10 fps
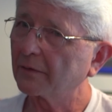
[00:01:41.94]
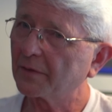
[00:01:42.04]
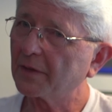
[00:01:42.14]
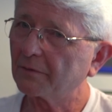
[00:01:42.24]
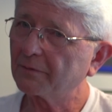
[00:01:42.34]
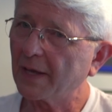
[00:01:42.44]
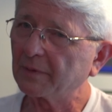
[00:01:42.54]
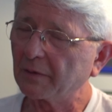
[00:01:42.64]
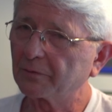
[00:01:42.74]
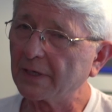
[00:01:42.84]
other than their
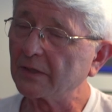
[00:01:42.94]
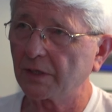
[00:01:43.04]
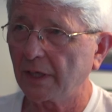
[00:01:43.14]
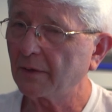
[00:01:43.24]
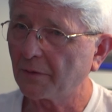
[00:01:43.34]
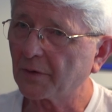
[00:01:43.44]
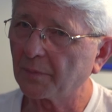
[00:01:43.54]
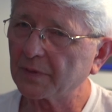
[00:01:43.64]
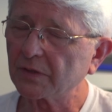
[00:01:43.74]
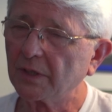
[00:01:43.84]
family and friends, and the
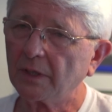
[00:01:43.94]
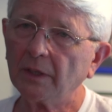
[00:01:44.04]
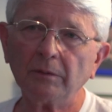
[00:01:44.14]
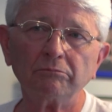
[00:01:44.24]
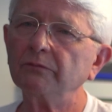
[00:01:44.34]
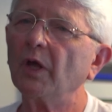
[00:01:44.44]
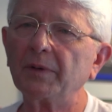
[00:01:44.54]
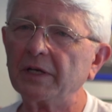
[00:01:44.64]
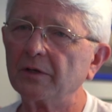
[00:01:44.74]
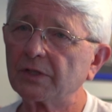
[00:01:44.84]
therapist,
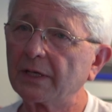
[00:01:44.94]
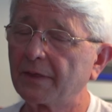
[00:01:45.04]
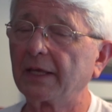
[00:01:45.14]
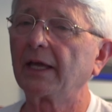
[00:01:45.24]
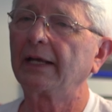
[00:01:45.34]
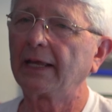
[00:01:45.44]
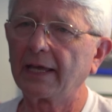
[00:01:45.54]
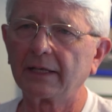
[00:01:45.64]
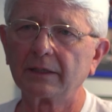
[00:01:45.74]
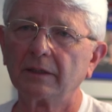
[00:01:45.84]
nobody knows anything. And
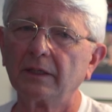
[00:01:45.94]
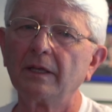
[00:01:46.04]
again,